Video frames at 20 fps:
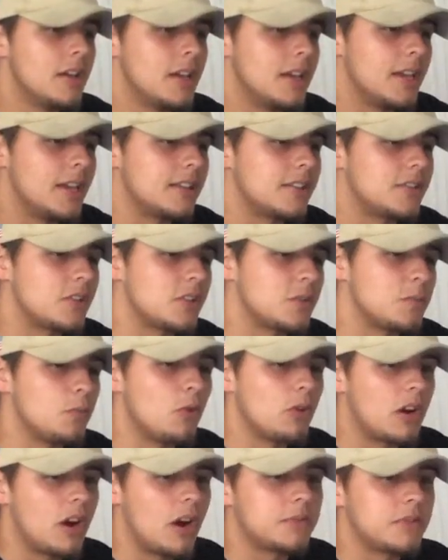It's just
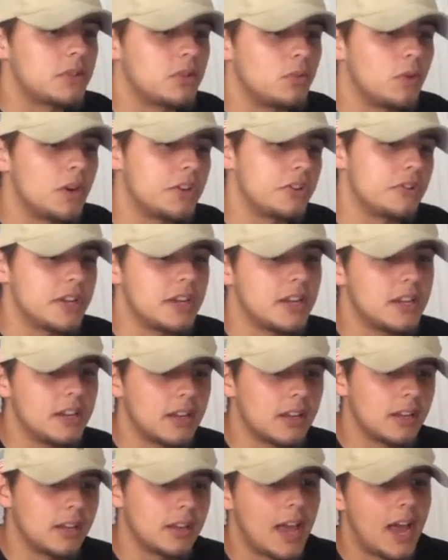more up to what you're
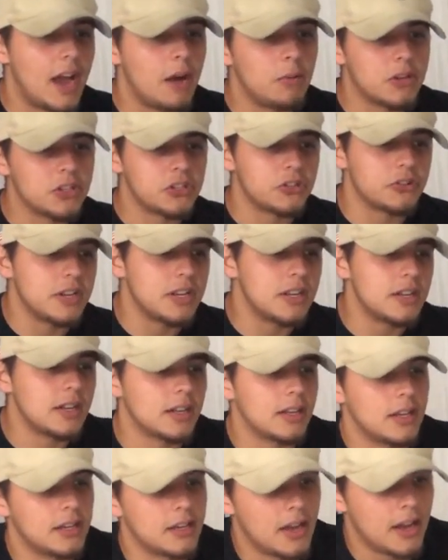eating and how much you're
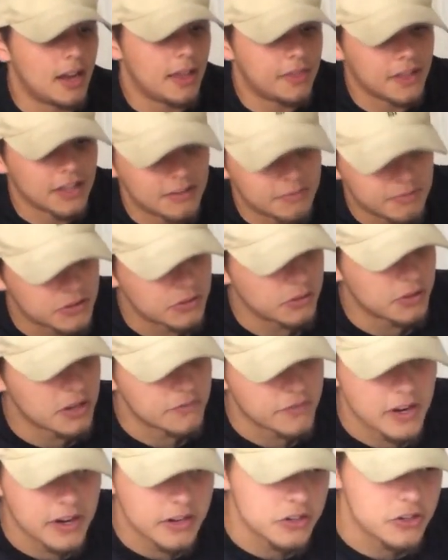eating, and I think I've been doing a
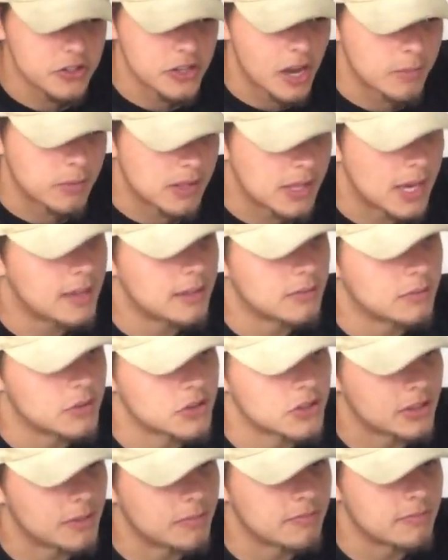very good job of that,
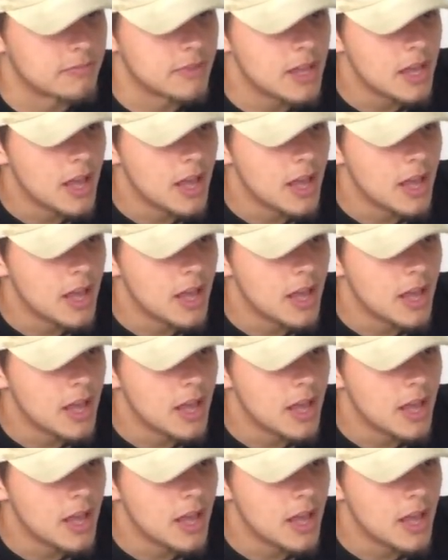which I'm